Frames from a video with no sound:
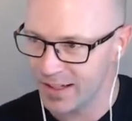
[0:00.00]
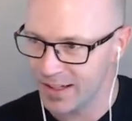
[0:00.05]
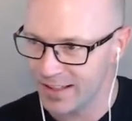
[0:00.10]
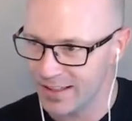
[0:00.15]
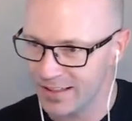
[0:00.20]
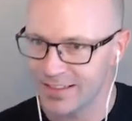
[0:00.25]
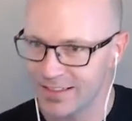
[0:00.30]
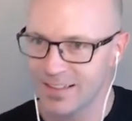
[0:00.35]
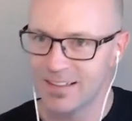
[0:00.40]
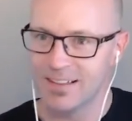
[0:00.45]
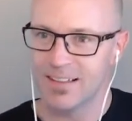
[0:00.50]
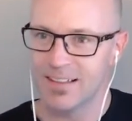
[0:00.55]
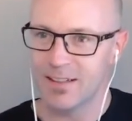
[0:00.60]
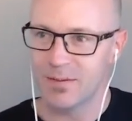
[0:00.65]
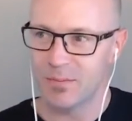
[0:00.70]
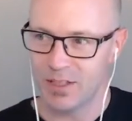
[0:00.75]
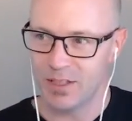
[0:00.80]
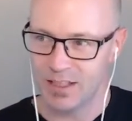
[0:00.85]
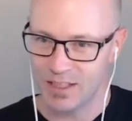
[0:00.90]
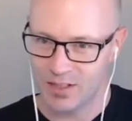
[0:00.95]
correctly,
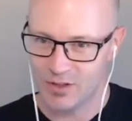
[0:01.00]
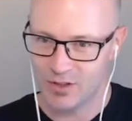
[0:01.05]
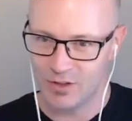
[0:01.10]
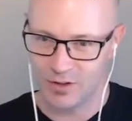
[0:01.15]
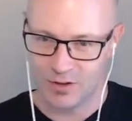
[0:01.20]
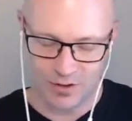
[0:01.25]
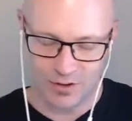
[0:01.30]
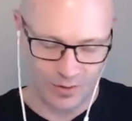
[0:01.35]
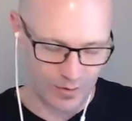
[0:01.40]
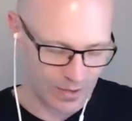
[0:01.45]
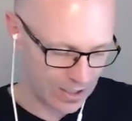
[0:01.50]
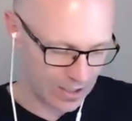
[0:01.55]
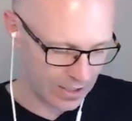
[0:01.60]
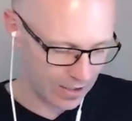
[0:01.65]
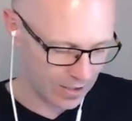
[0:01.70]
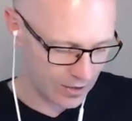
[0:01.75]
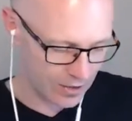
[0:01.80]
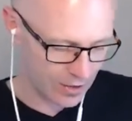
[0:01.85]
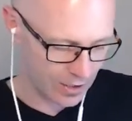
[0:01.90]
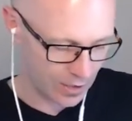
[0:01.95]
but yes, you are
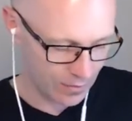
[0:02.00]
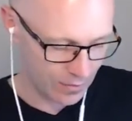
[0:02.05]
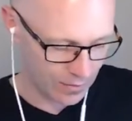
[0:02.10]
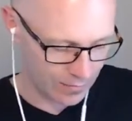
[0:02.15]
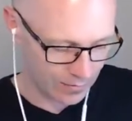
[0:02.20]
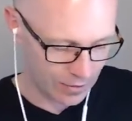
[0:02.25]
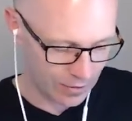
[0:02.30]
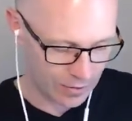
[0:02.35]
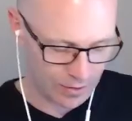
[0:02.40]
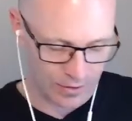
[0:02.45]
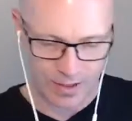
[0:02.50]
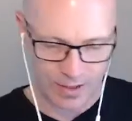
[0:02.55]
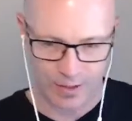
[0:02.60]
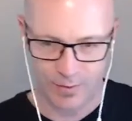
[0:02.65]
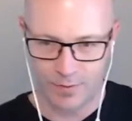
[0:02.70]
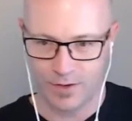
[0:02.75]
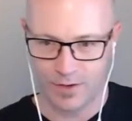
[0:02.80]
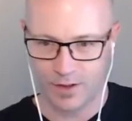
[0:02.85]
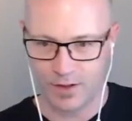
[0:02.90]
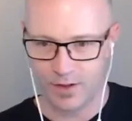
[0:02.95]
clean shaven. You don't
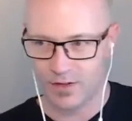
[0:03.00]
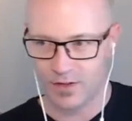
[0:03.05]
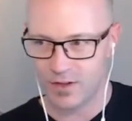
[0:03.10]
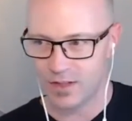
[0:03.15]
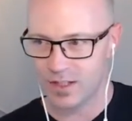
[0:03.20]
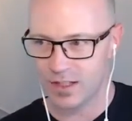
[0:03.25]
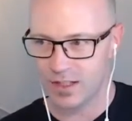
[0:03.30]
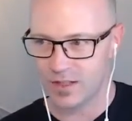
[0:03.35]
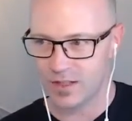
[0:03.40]
have the